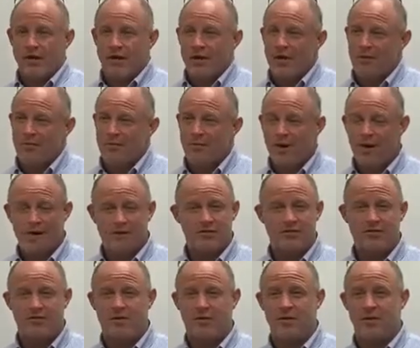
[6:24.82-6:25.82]
It might
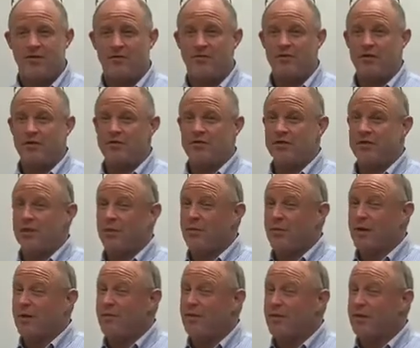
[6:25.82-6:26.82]
just be confusing. They
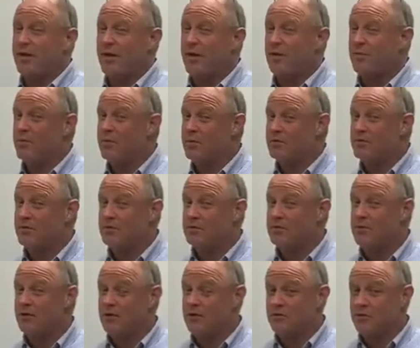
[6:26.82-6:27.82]
might be the kind of person who
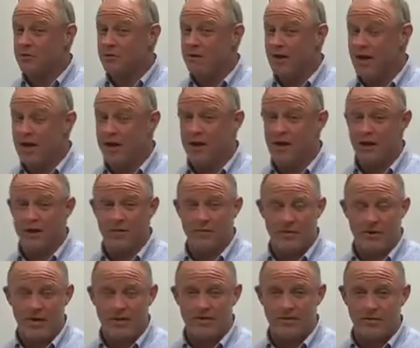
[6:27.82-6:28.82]
was raised without it and it
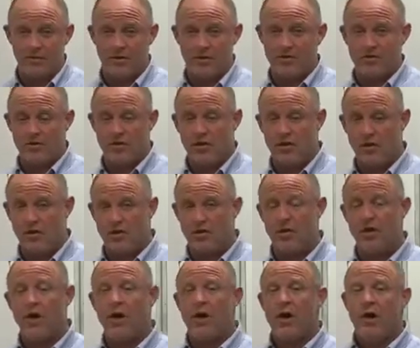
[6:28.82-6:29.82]
makes them insecure.